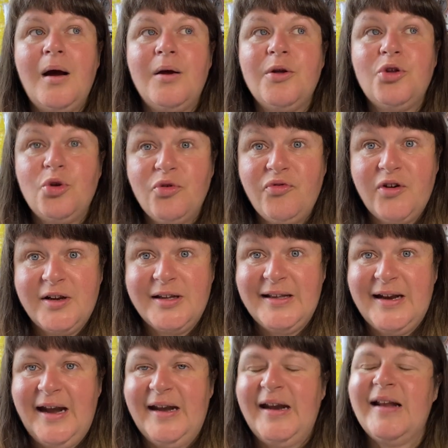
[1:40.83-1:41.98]
Sofa
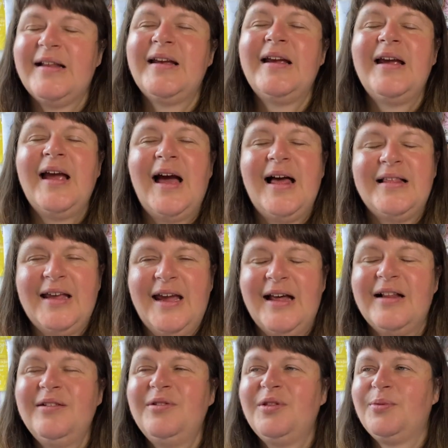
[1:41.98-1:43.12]
Serenity,
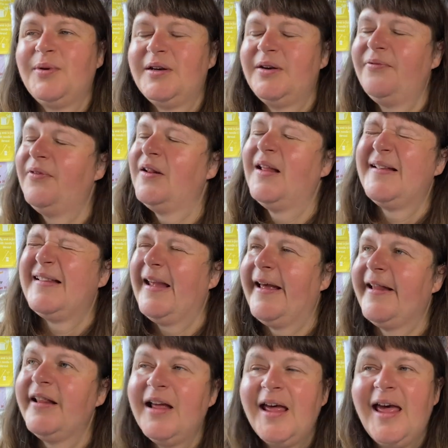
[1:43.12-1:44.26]
Adele, the wonderful
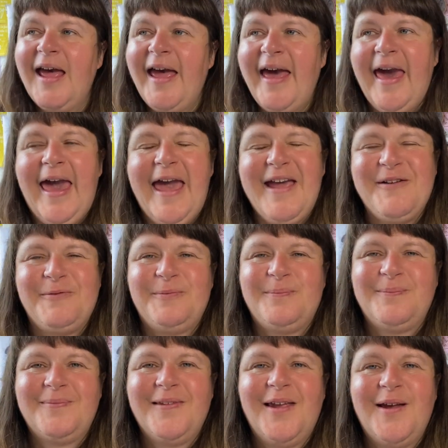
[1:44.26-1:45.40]
Adele,
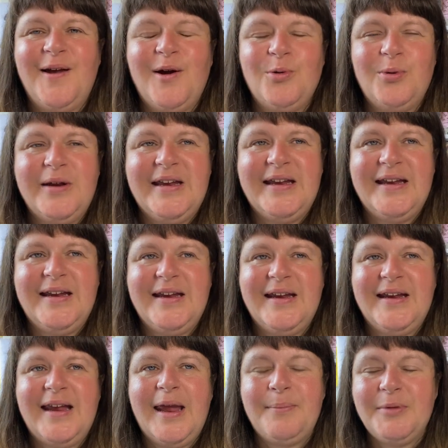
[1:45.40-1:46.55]
we
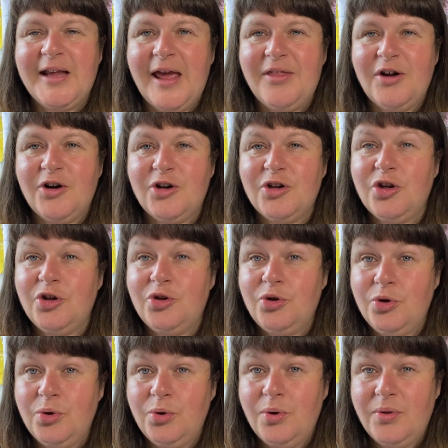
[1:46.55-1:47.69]
came together to
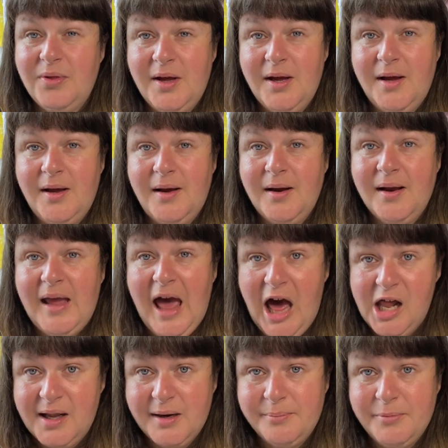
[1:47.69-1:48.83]
do the
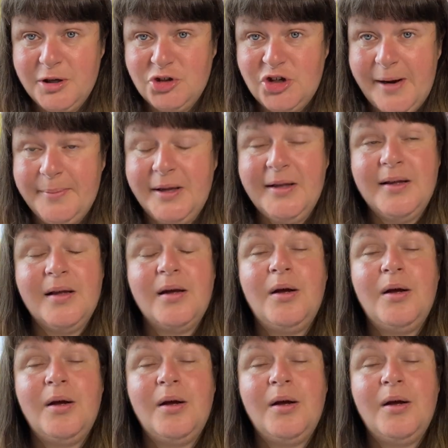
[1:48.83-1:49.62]
Caroline pajamas